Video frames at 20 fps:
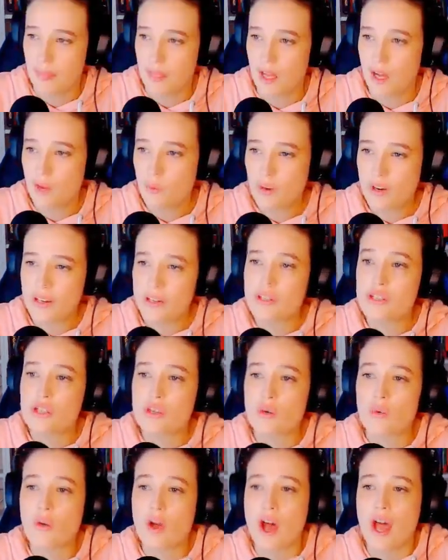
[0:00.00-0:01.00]
I want to
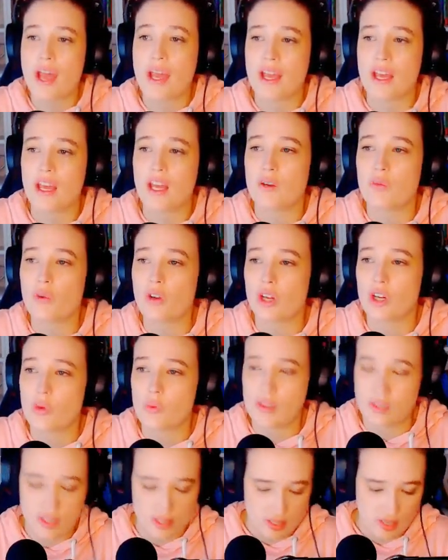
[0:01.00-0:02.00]
try and work
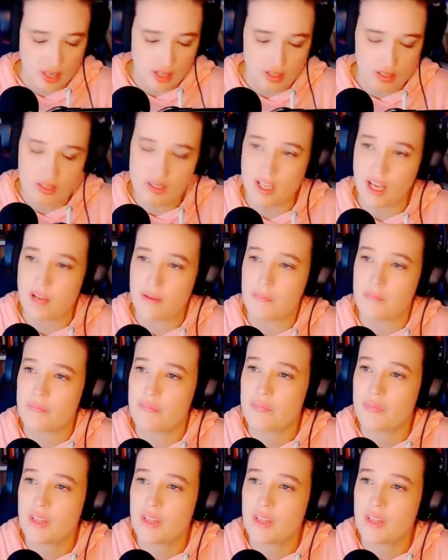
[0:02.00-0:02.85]
with this color scheme.